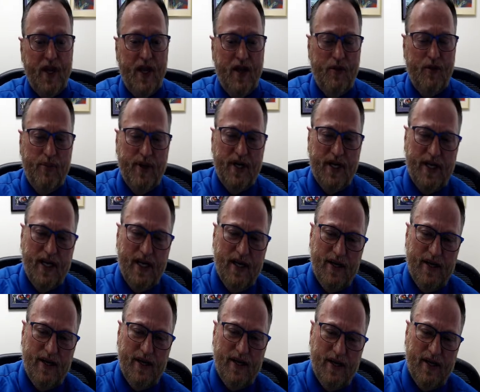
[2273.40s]
But
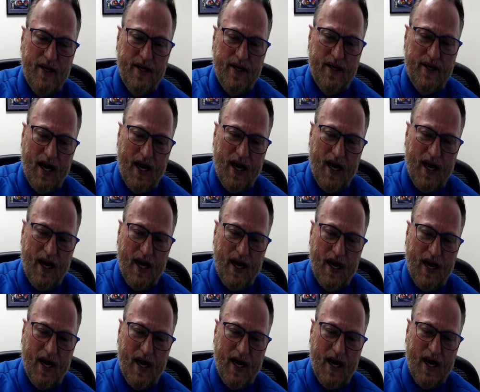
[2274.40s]
again, I'm going to hand you
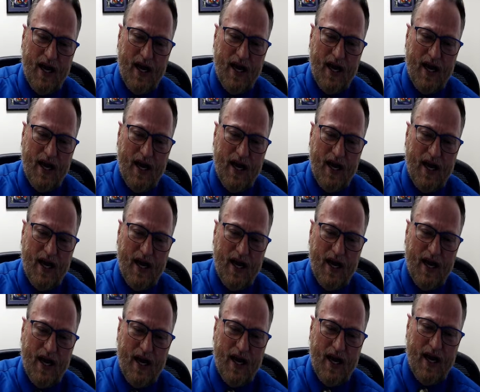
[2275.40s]
a $1,000
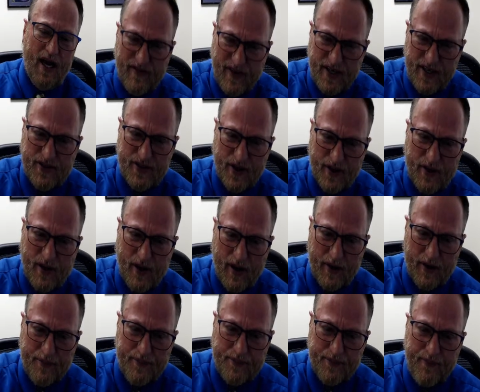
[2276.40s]
cash Visa card.
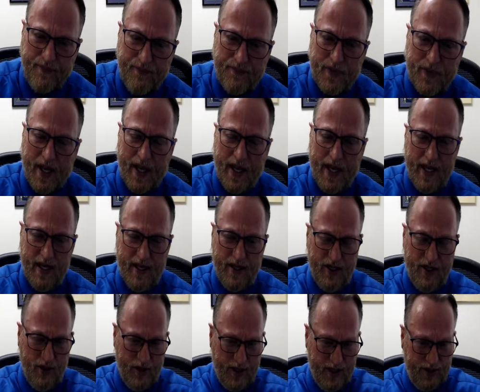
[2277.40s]
And
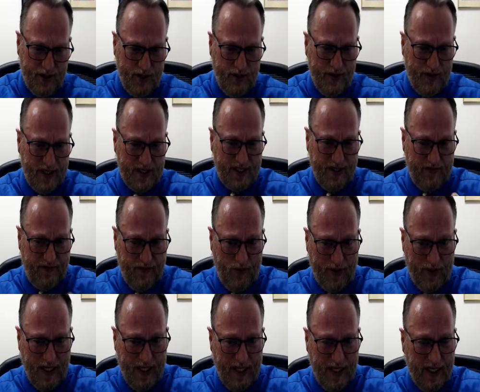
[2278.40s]
you can do this at
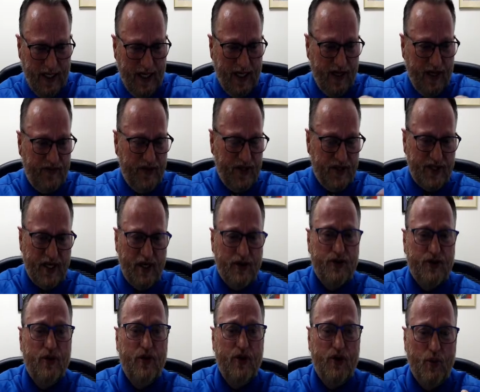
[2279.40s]
$4.99 if you Zelle
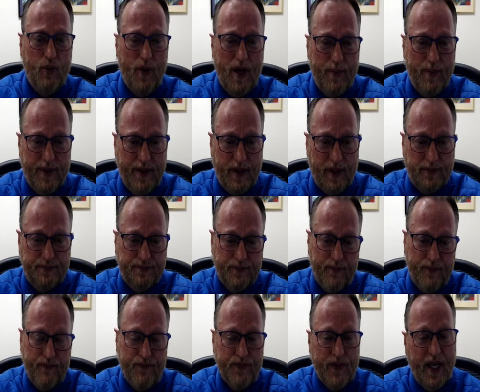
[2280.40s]
during the webinar.
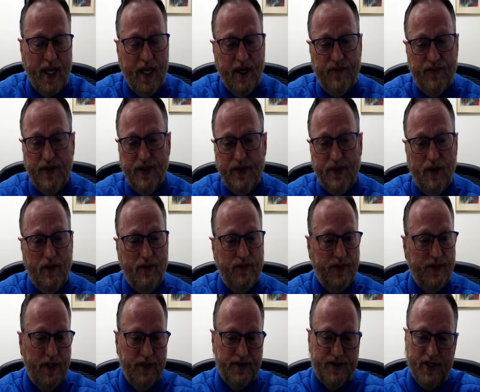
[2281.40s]
If you don't,
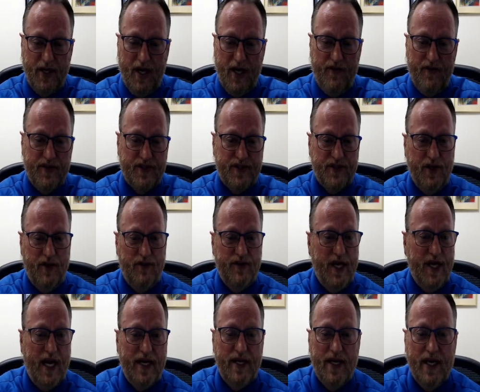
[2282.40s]
let the office know,
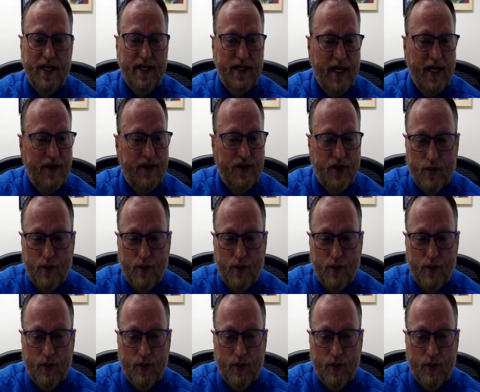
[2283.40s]
$9.98, you're